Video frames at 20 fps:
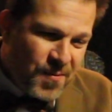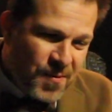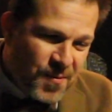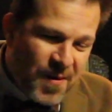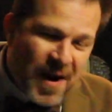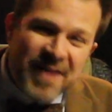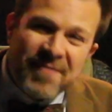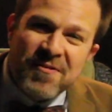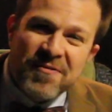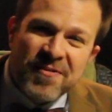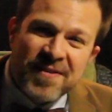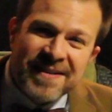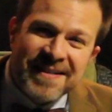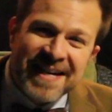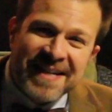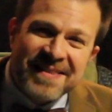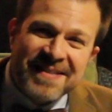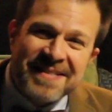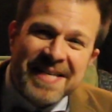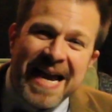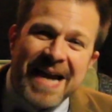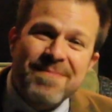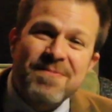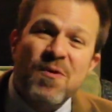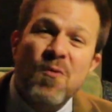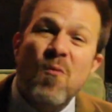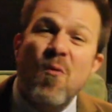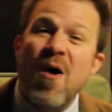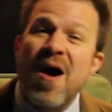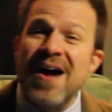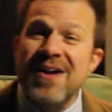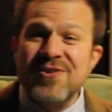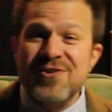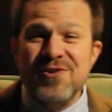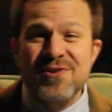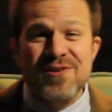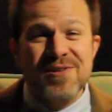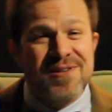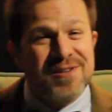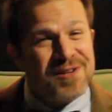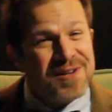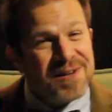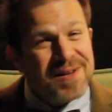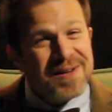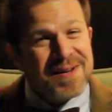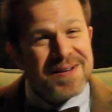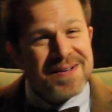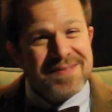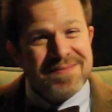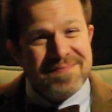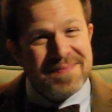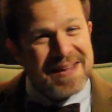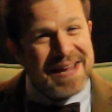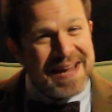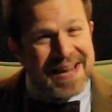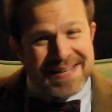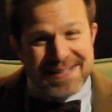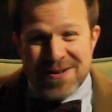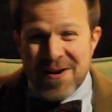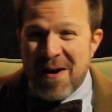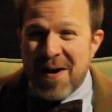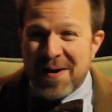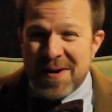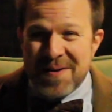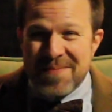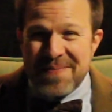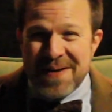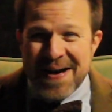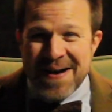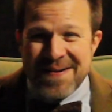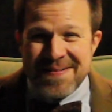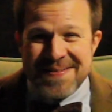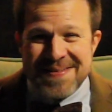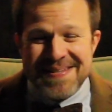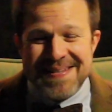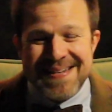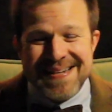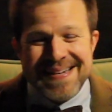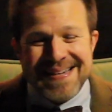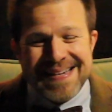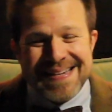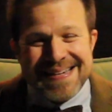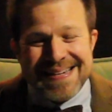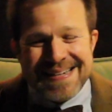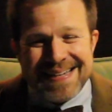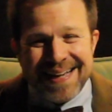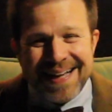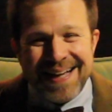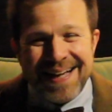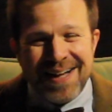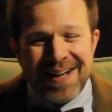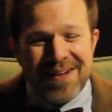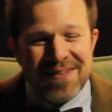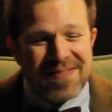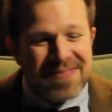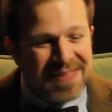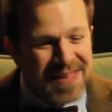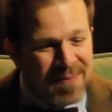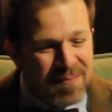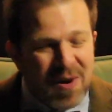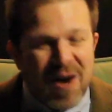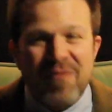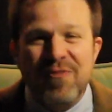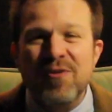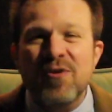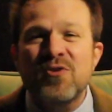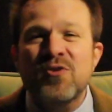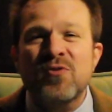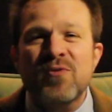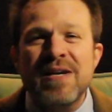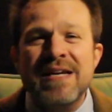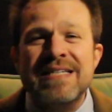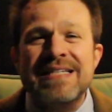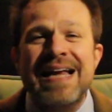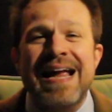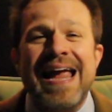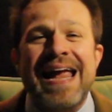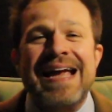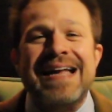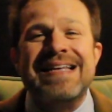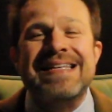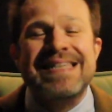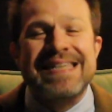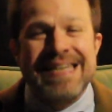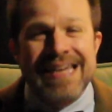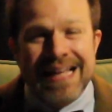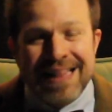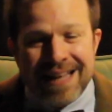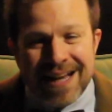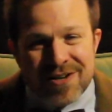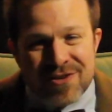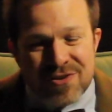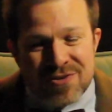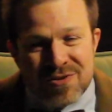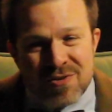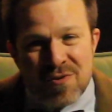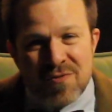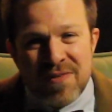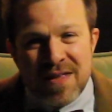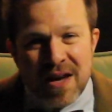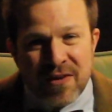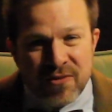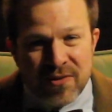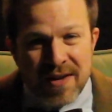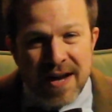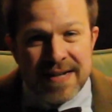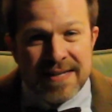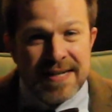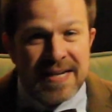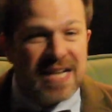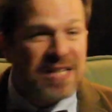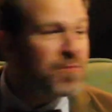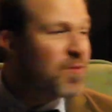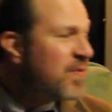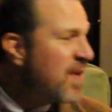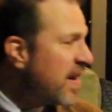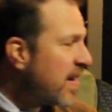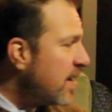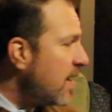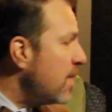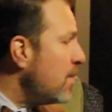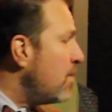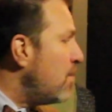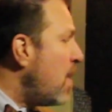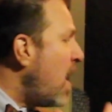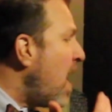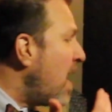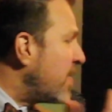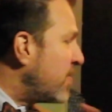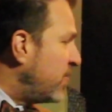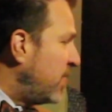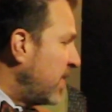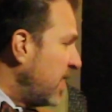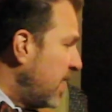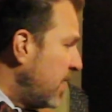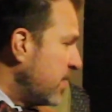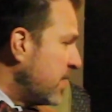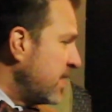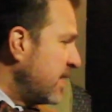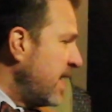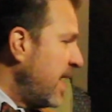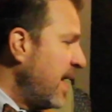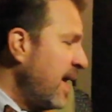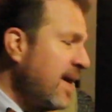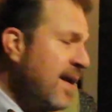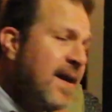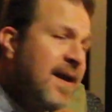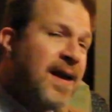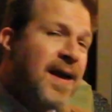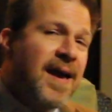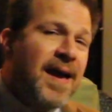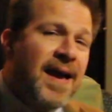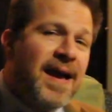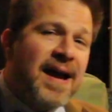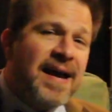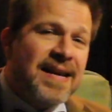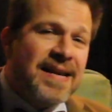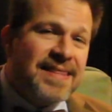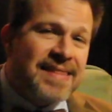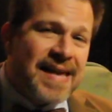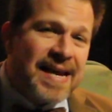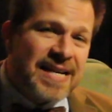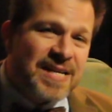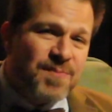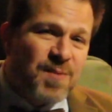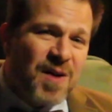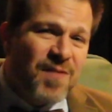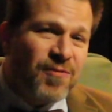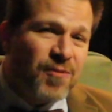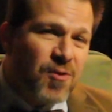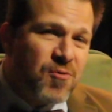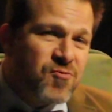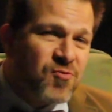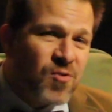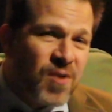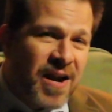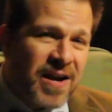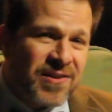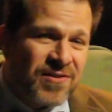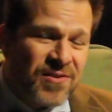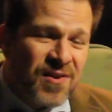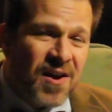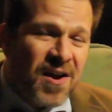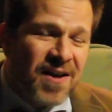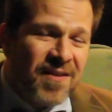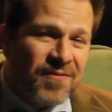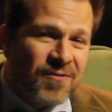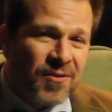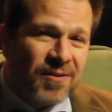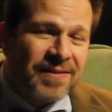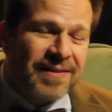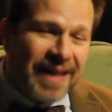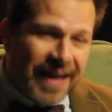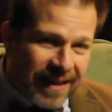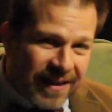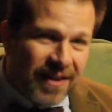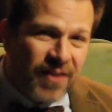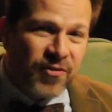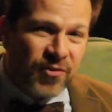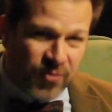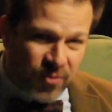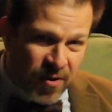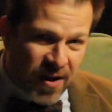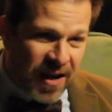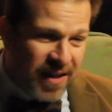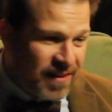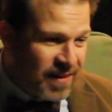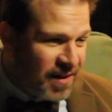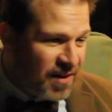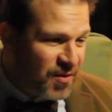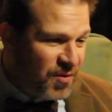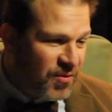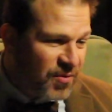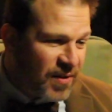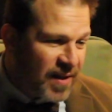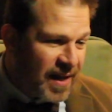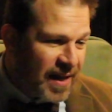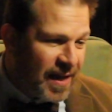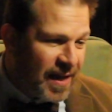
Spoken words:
grateful for you taking the time to watch me talk about the Buffalo Trace Antique Collection 2019, as we've had an unboxing here today. And thanks, Buffalo Trace, for letting us try these.